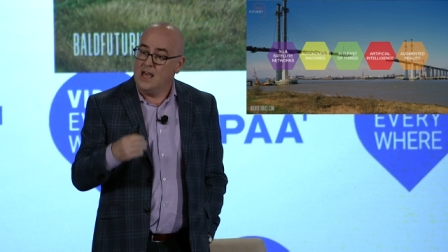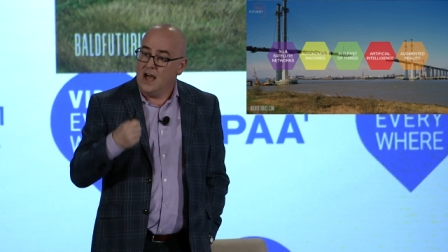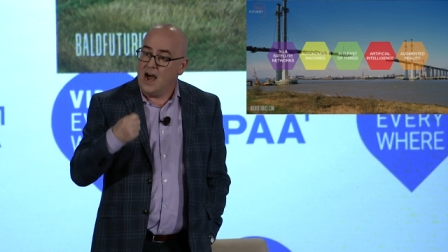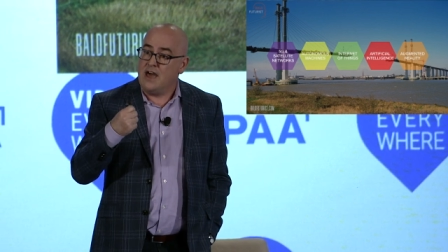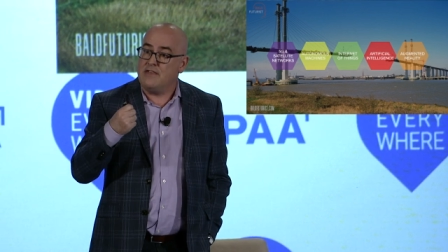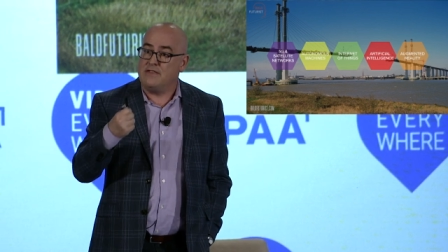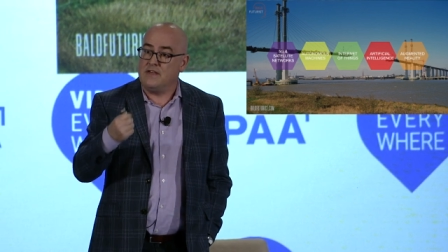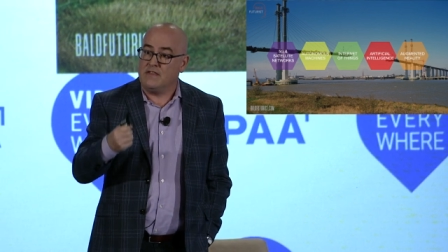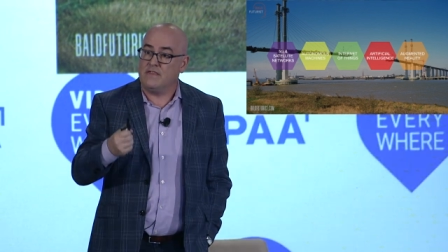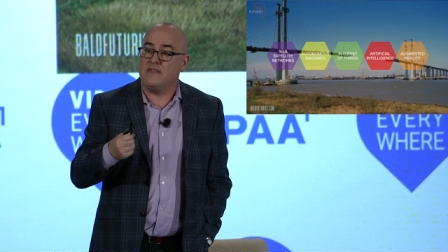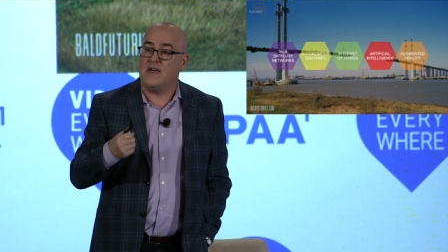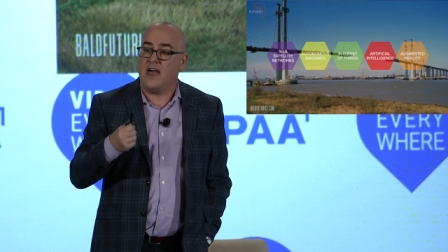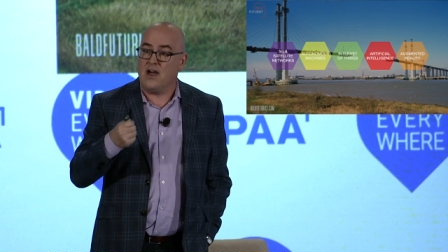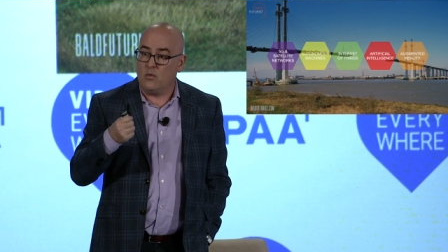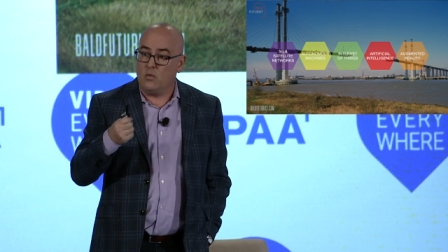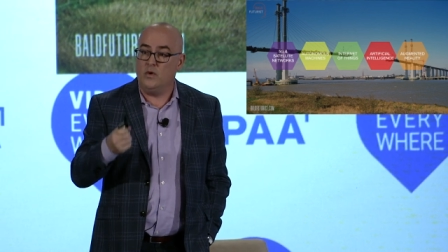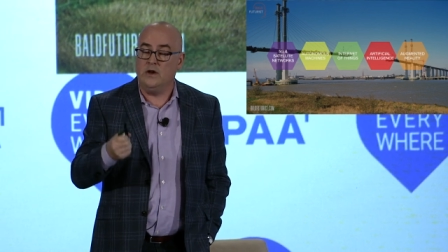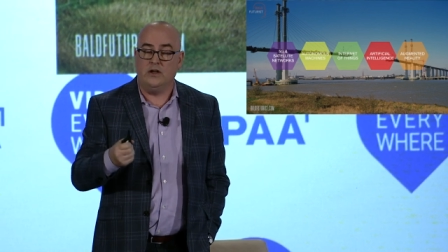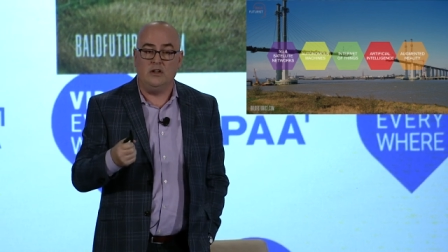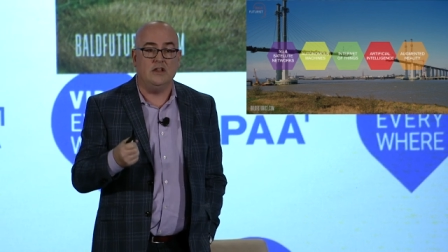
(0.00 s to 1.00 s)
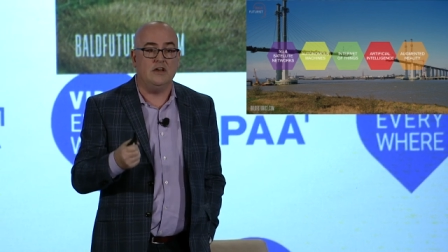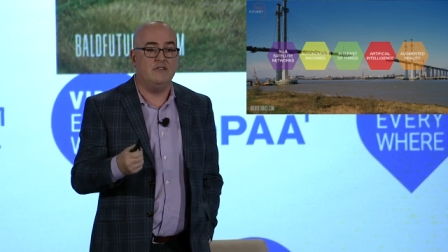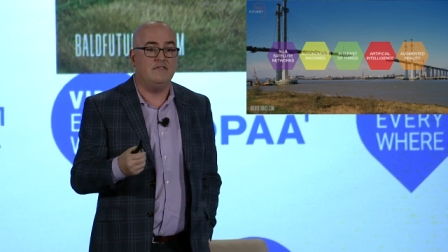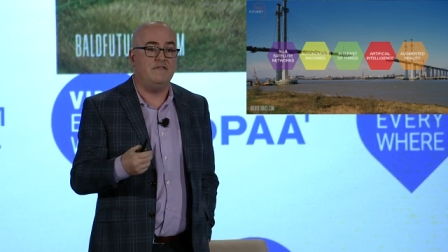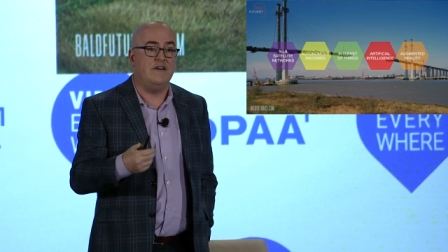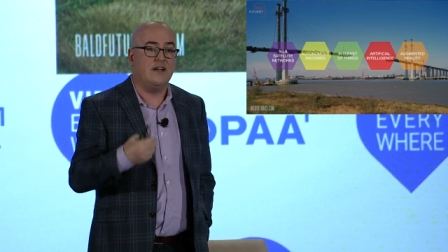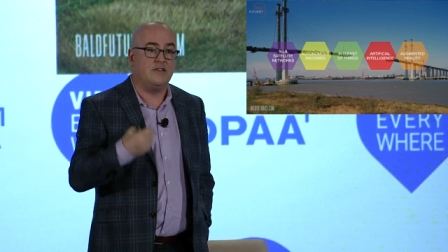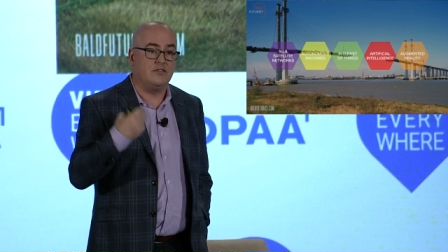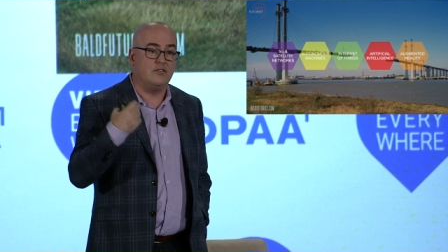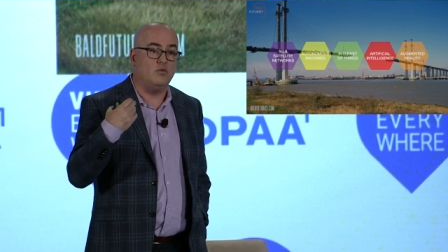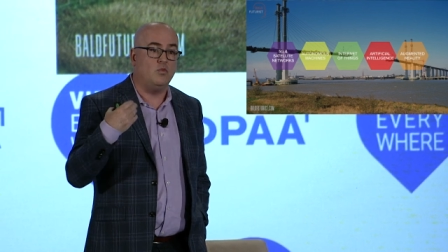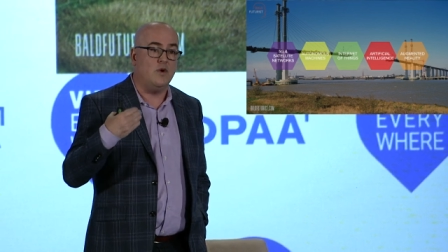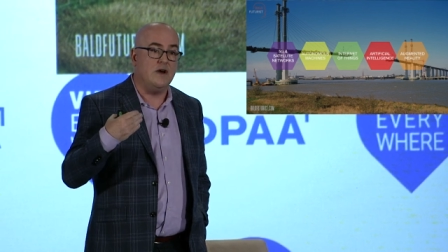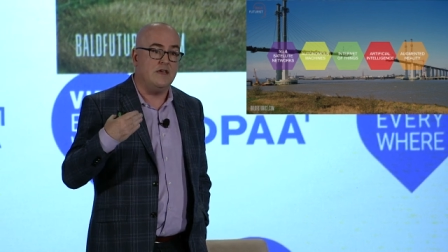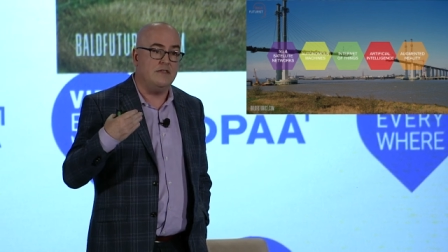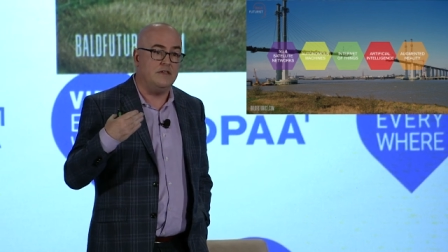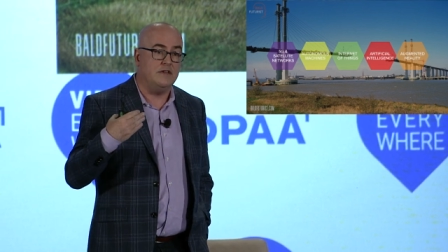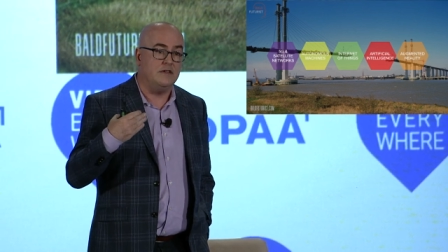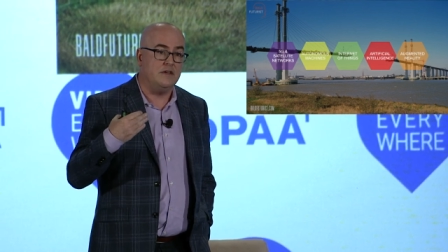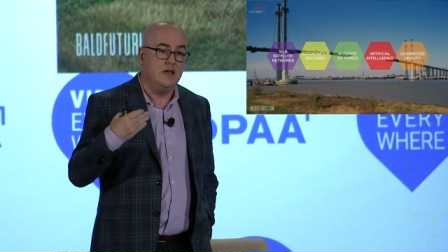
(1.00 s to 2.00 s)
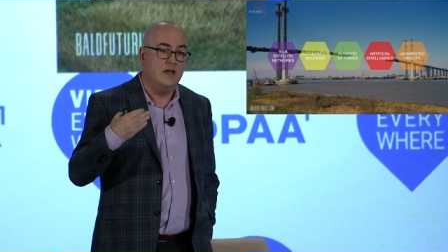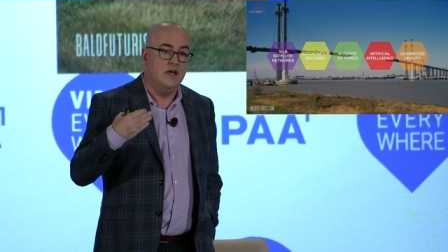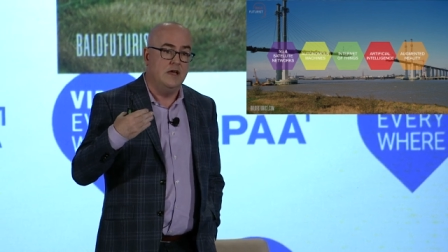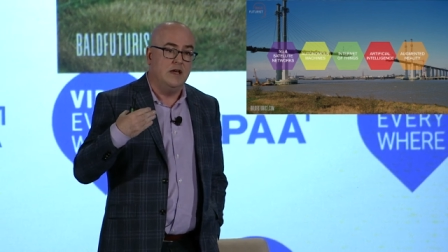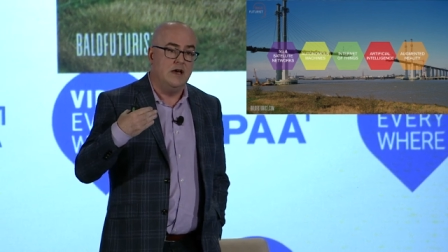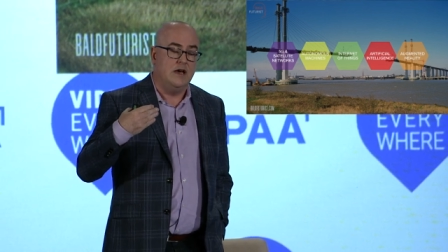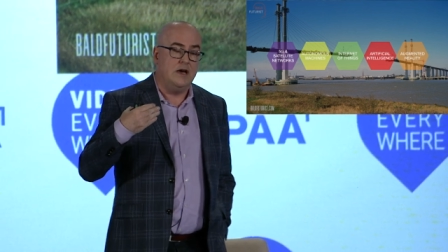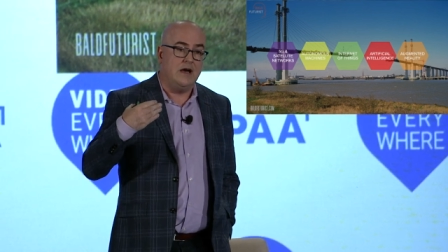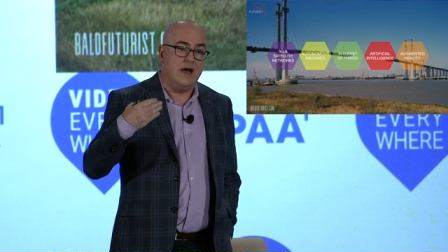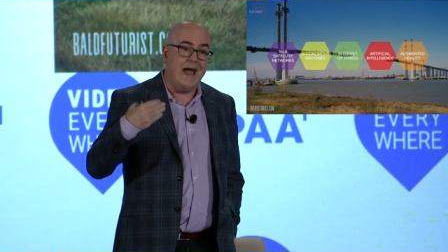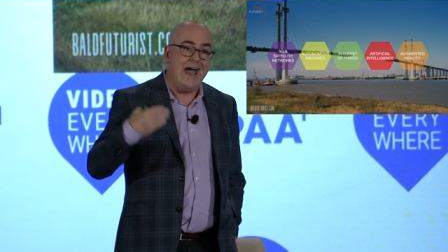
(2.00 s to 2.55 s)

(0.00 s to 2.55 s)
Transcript: I think that will affect the way that uh,